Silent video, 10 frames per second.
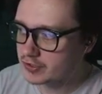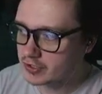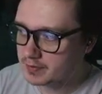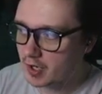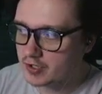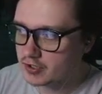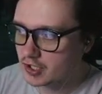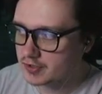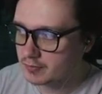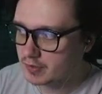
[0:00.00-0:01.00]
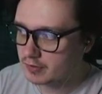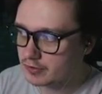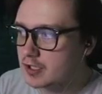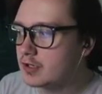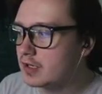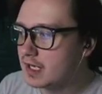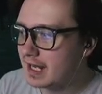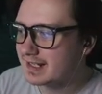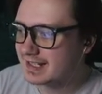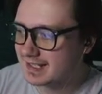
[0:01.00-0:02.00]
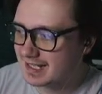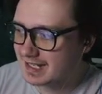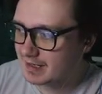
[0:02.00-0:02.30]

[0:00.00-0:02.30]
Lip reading: You got spider shot. So what it'll do, as you can see, it